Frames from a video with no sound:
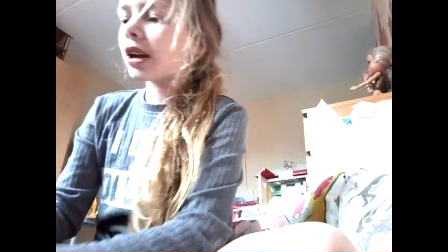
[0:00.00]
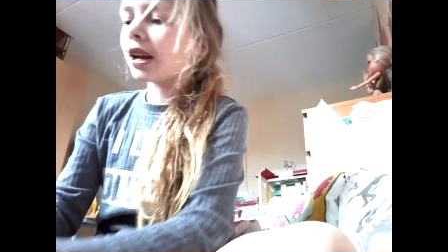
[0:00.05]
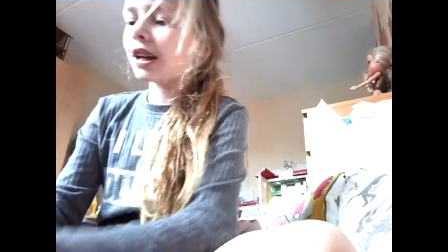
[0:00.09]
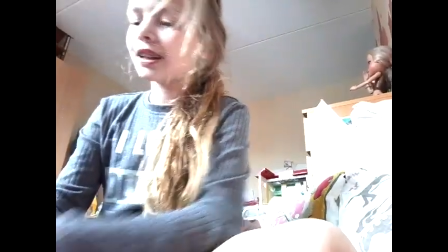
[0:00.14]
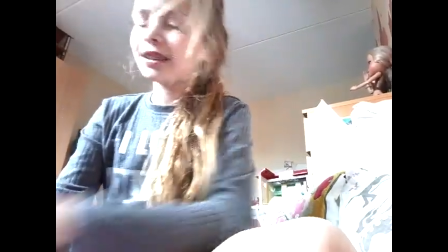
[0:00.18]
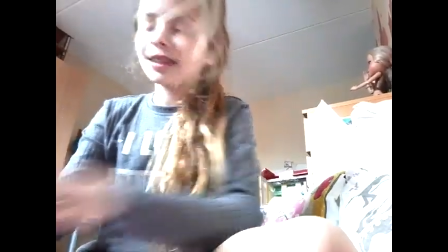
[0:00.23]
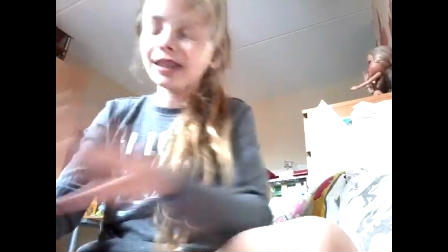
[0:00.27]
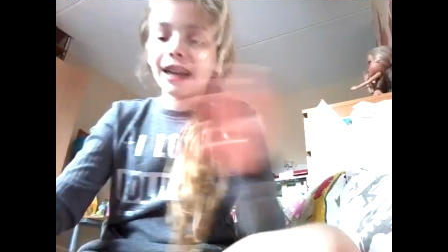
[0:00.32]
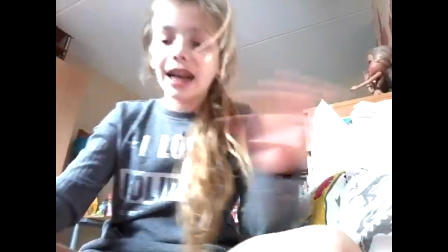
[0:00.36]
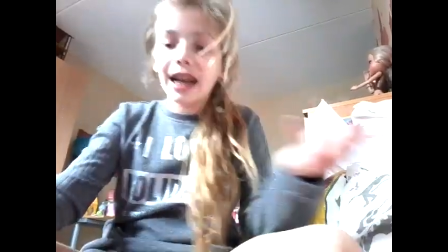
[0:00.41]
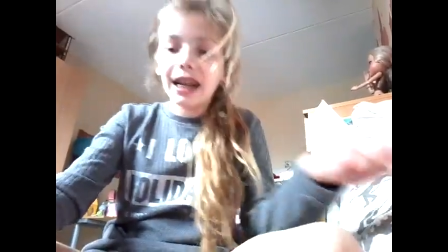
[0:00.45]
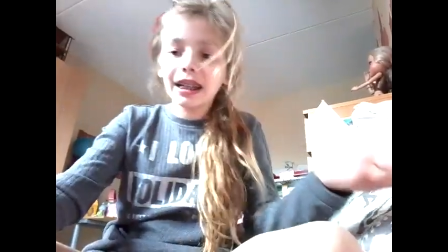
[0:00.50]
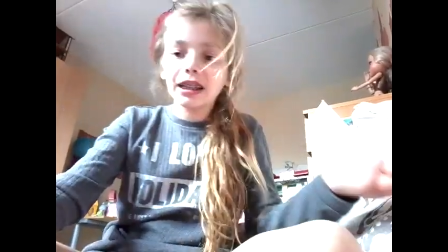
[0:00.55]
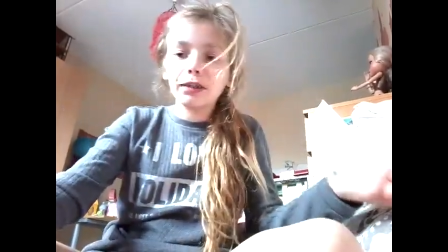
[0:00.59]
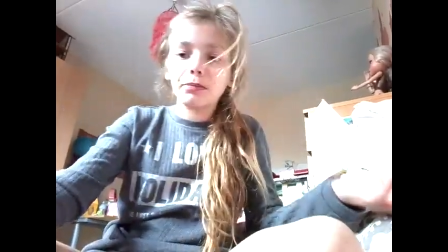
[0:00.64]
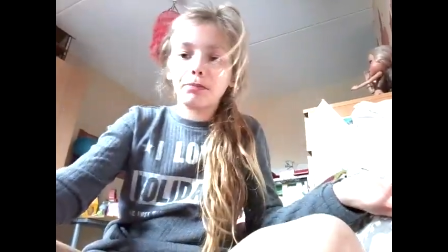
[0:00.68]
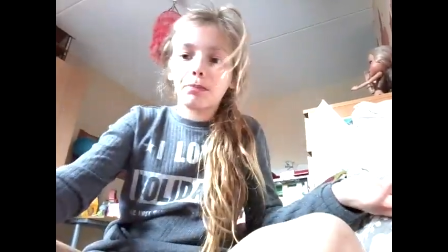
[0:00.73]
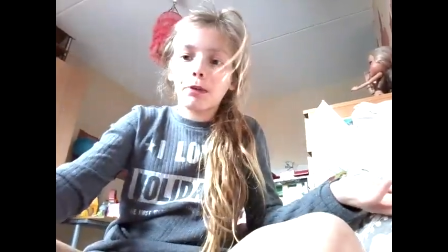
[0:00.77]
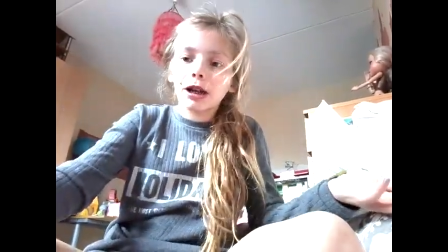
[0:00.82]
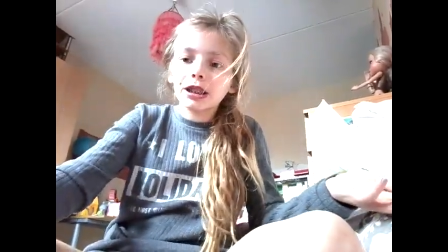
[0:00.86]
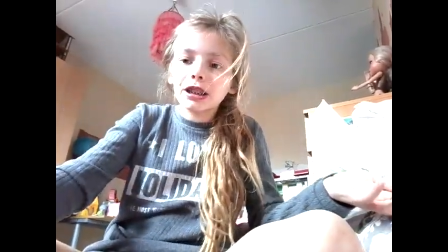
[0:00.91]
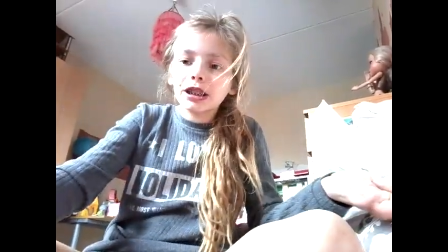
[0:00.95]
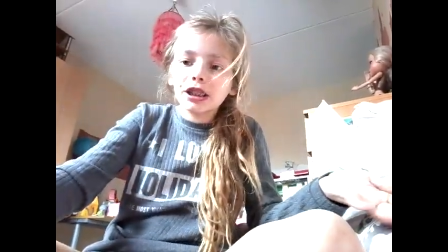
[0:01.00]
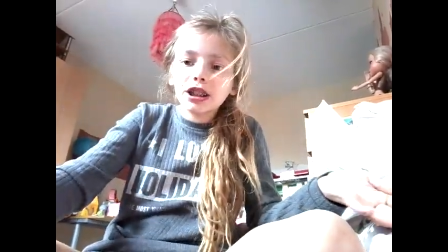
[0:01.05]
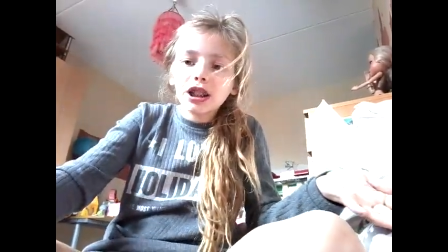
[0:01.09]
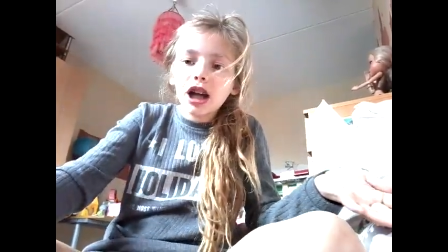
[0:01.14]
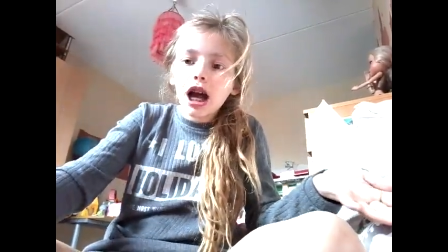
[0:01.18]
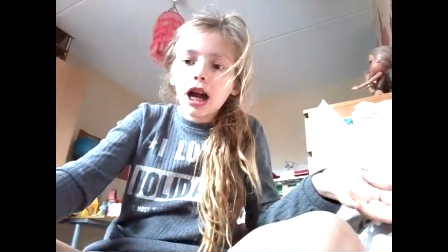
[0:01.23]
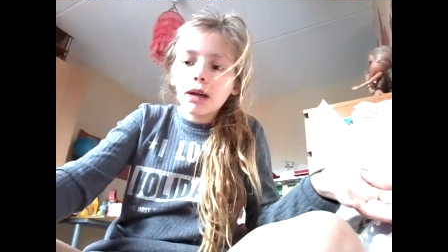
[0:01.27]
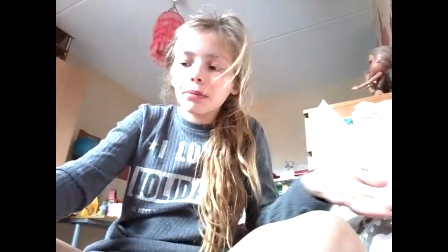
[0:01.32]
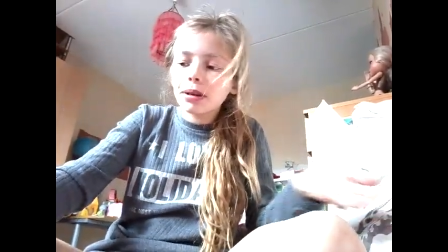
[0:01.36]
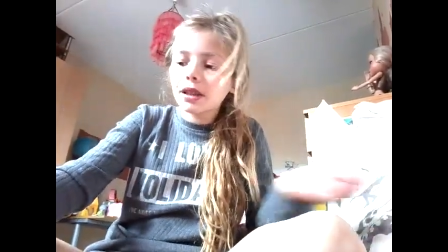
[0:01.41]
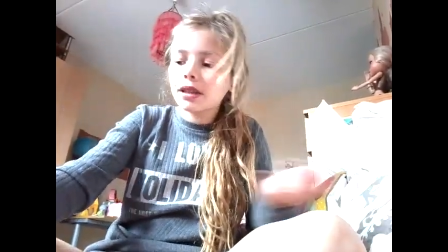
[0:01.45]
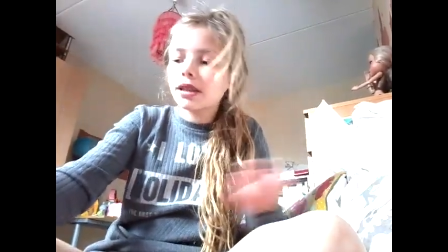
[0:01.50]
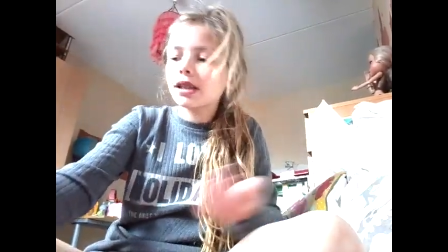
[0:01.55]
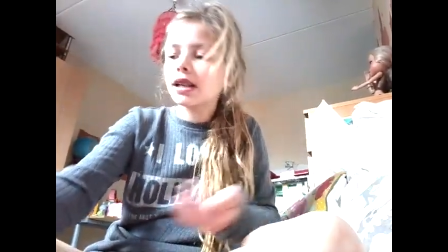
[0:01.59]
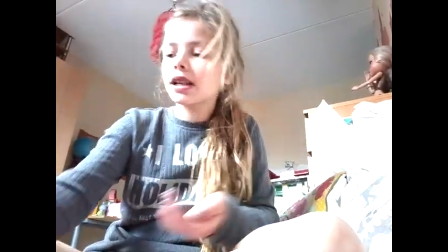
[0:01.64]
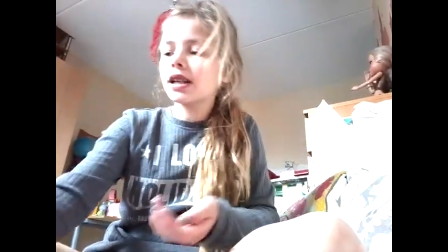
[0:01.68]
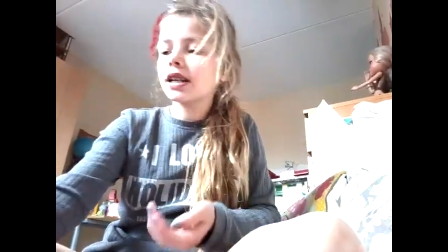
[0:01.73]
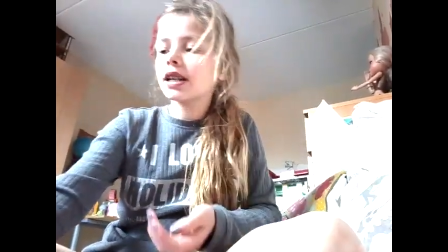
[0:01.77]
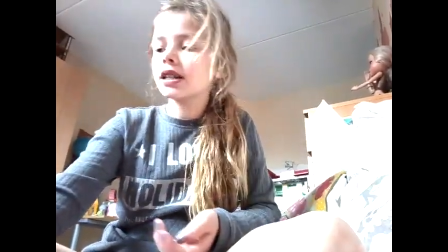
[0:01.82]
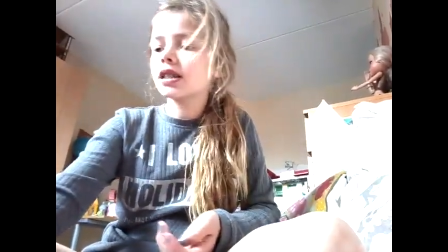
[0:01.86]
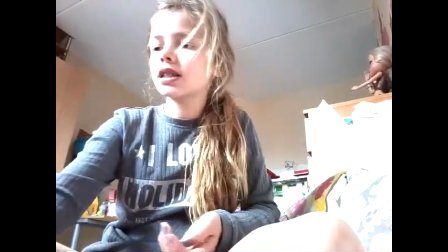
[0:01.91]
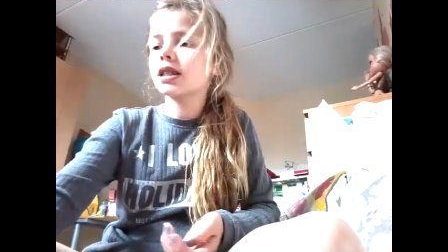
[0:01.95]
Is there any butter slime in
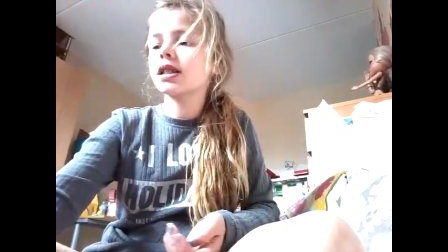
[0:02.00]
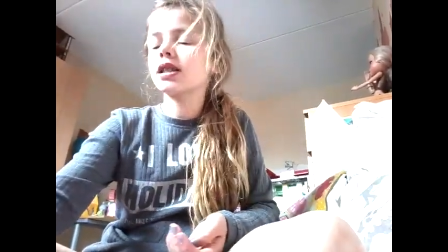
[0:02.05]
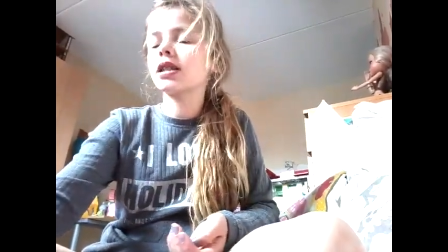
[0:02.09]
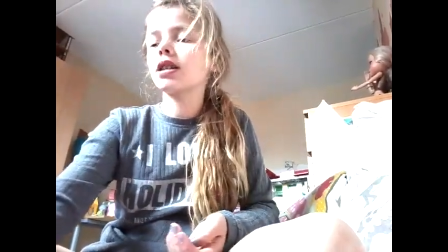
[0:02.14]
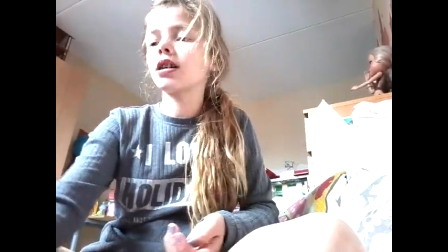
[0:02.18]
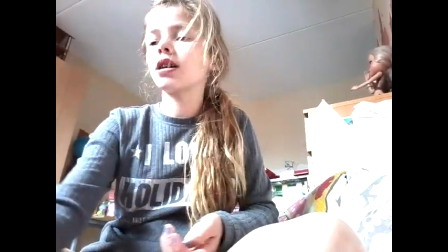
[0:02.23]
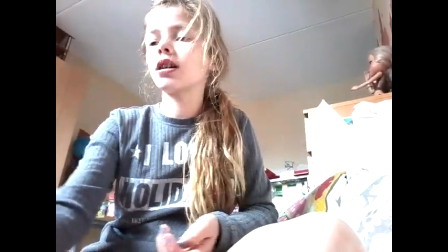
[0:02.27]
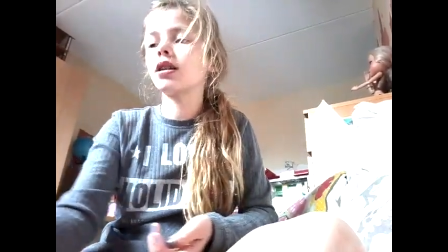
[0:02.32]
this?